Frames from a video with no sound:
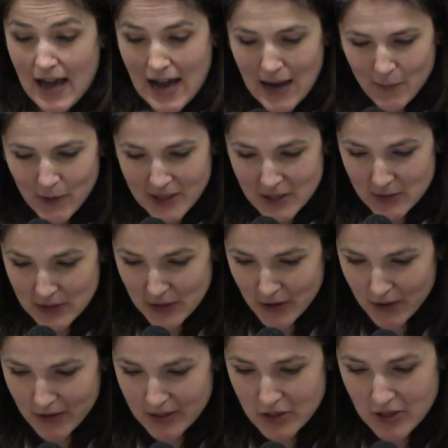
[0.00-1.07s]
I want to
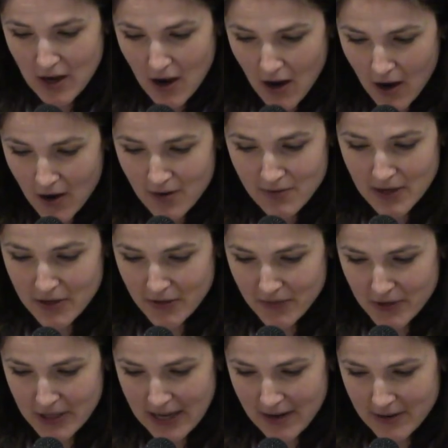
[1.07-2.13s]
encourage all
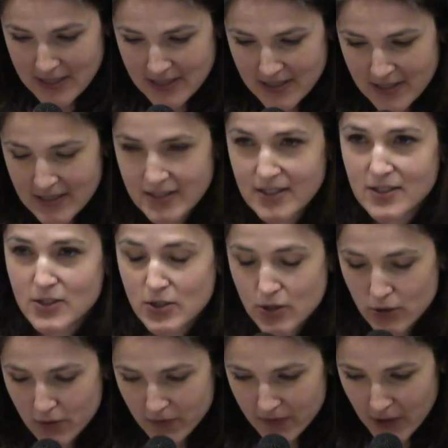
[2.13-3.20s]
Rutherford County citizens
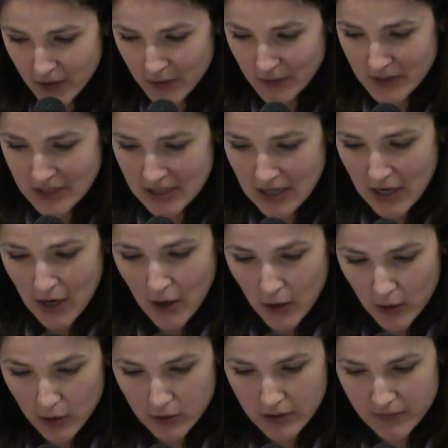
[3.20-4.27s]
to vote.
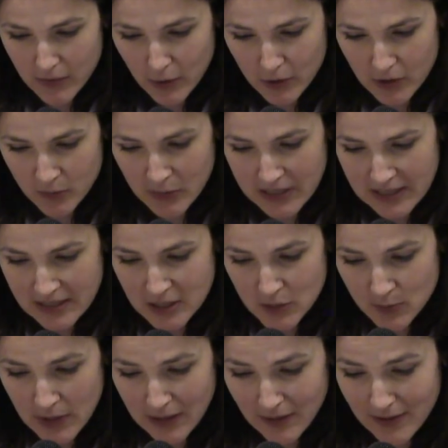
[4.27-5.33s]
Early voting begins
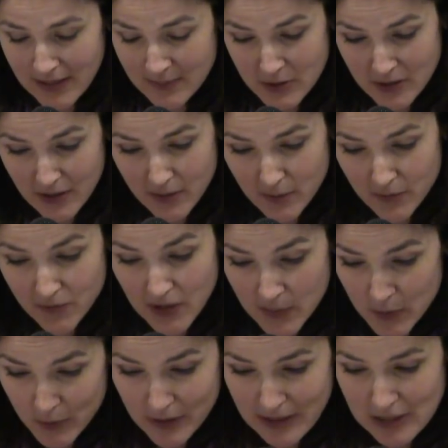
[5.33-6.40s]

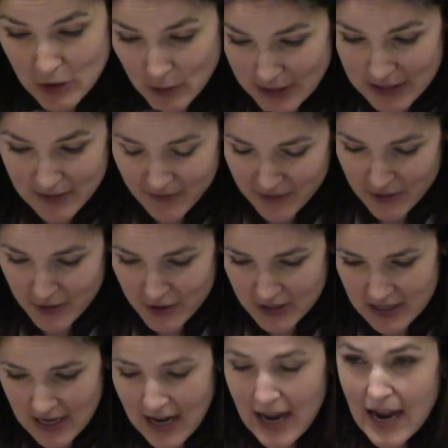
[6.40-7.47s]
February
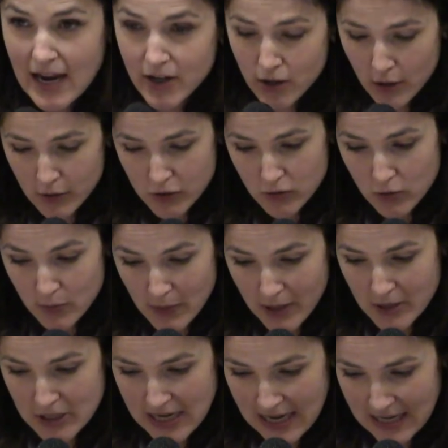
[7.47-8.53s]
21st and goes through
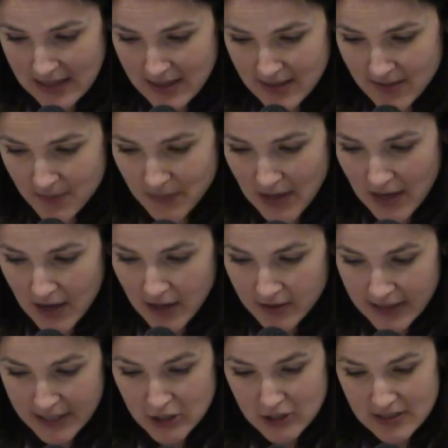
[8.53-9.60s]
March 8th.
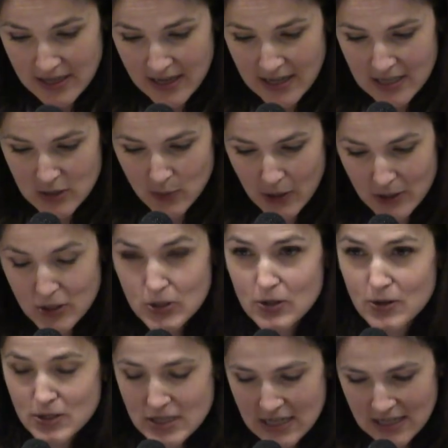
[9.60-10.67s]
Election Day is March
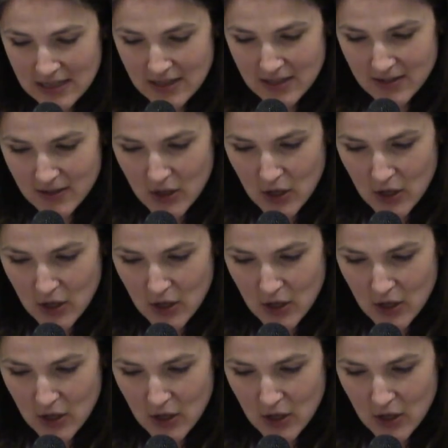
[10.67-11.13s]
13th.